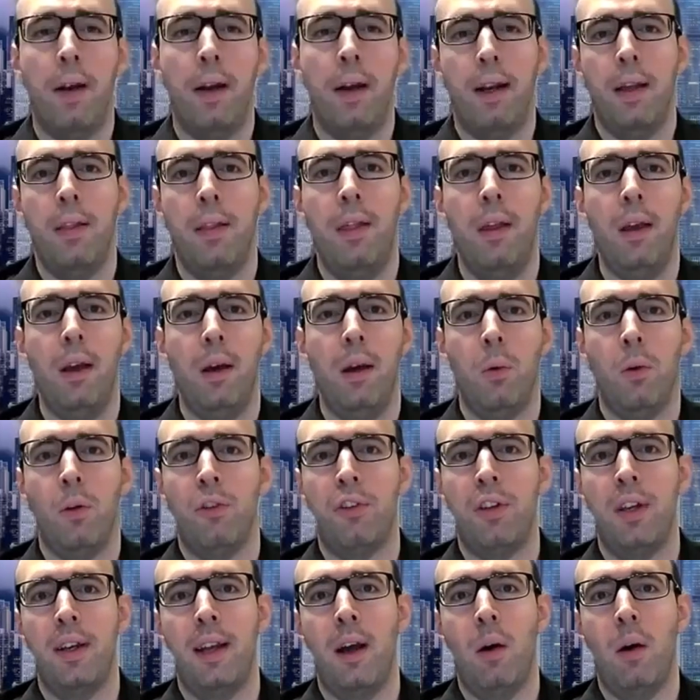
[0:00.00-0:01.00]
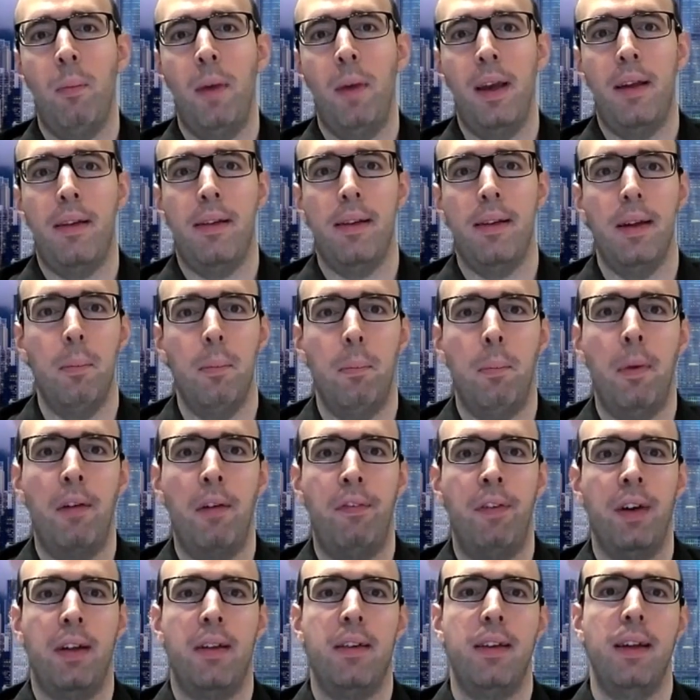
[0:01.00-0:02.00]
and I think what you said now makes
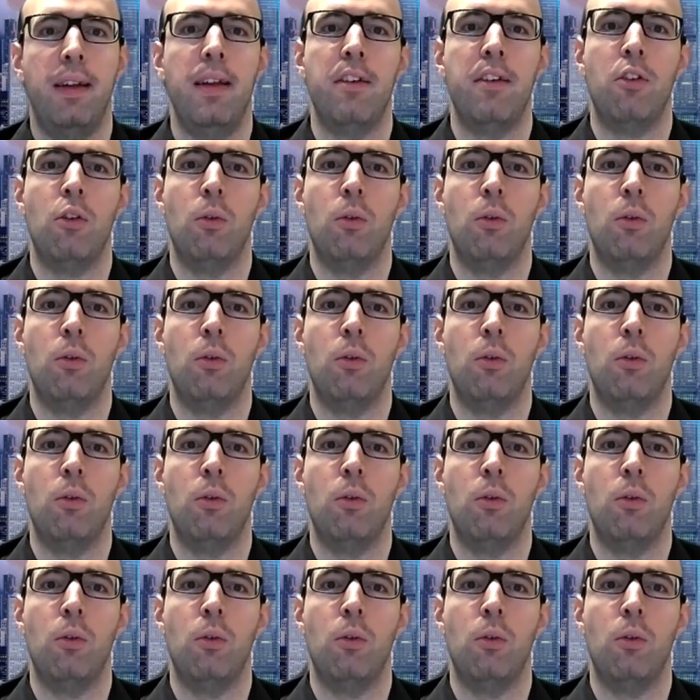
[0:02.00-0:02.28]
perfect sense.